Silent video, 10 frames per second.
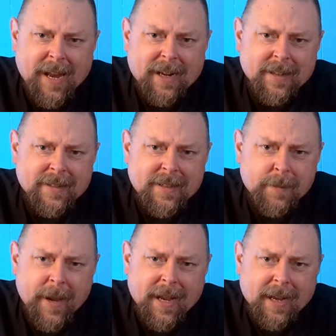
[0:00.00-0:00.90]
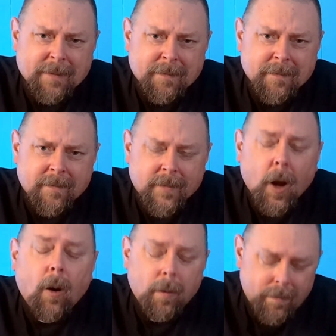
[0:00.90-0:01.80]
necklace he's making.
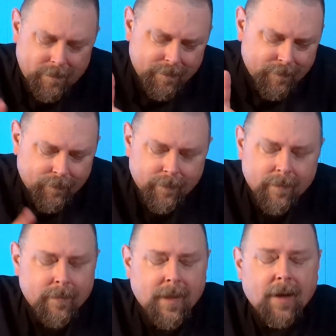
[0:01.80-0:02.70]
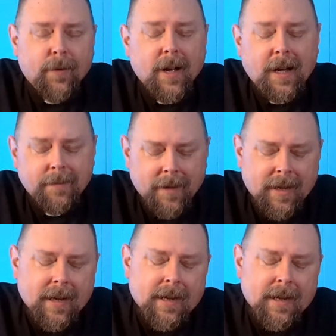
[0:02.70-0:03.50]
Oh, I forgot.